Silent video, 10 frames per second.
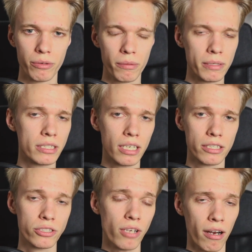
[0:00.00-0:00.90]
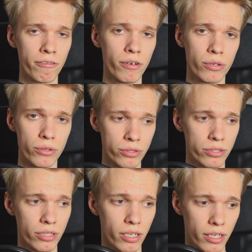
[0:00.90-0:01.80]
What about selling stock
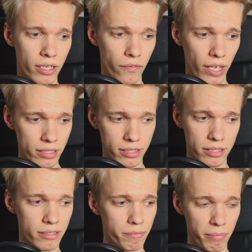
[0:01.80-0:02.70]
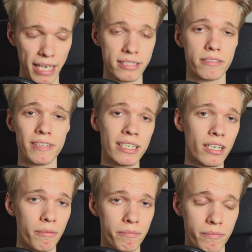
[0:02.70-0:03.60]
photos? That's passive
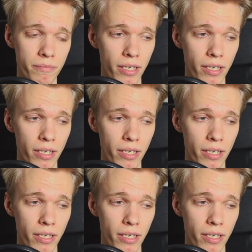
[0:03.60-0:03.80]
income.